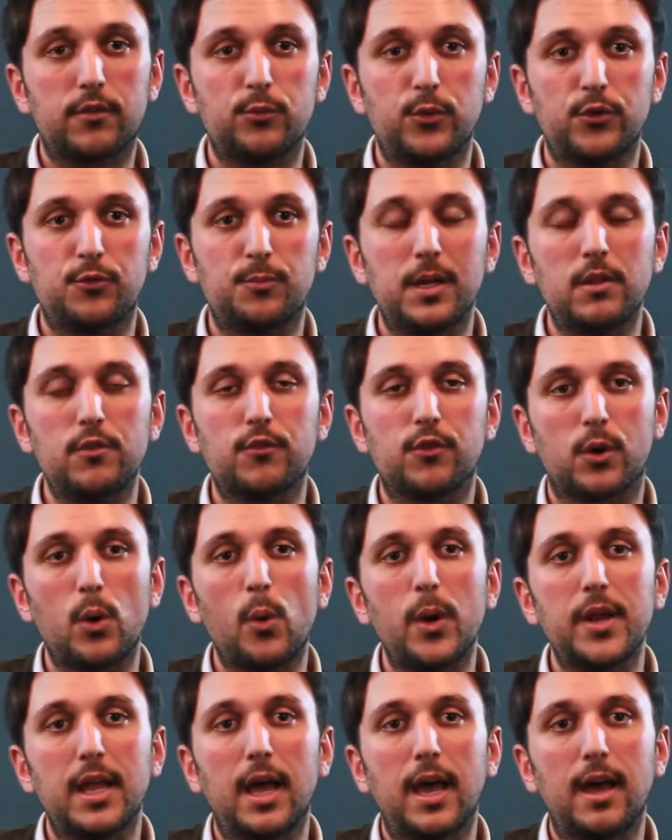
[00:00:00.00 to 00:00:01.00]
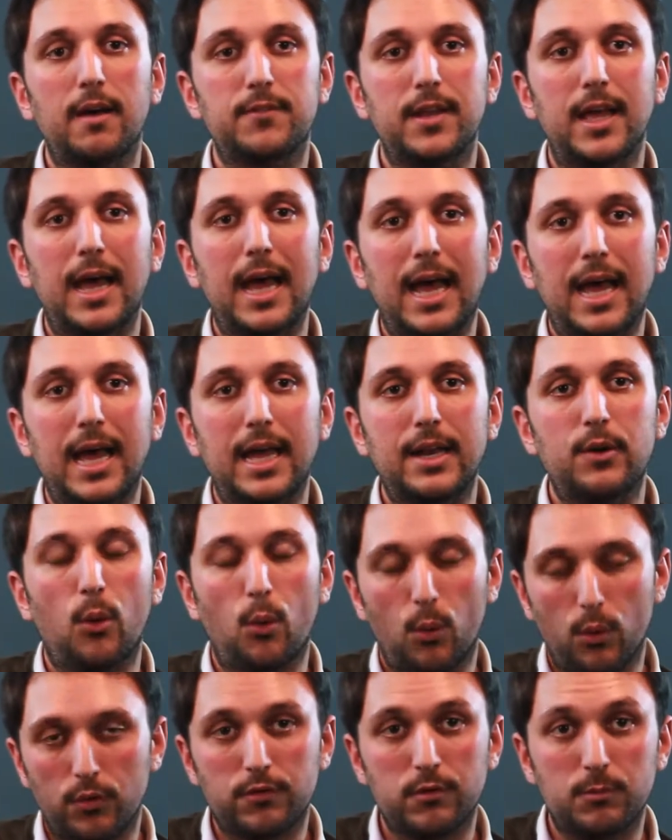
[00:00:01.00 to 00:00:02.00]
which means you're going to have to add
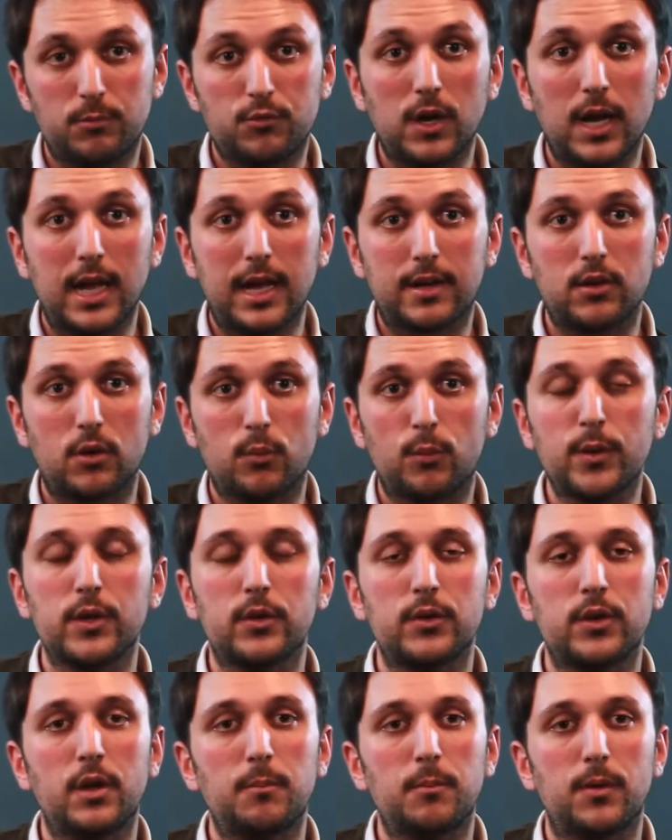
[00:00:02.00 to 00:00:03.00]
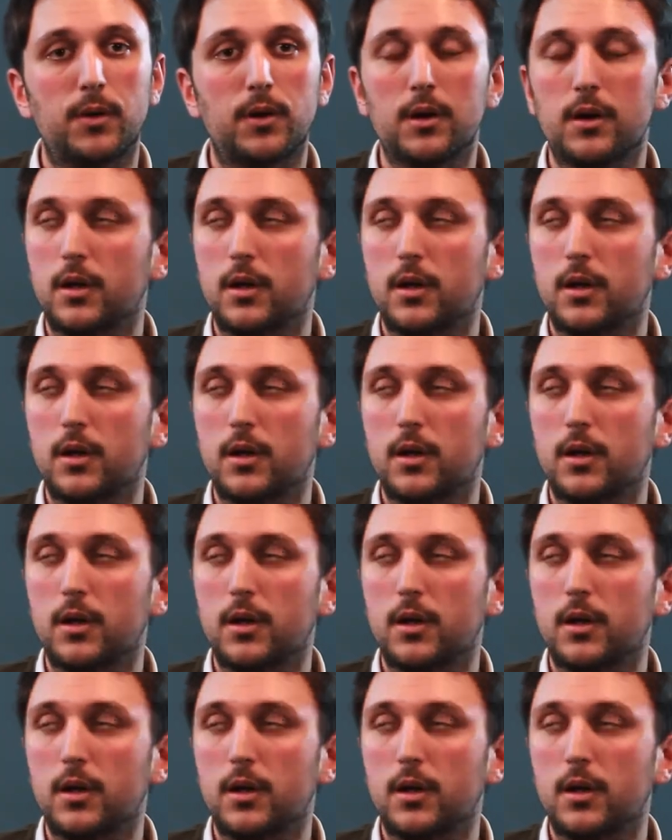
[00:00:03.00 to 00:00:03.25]
or subtract a real number.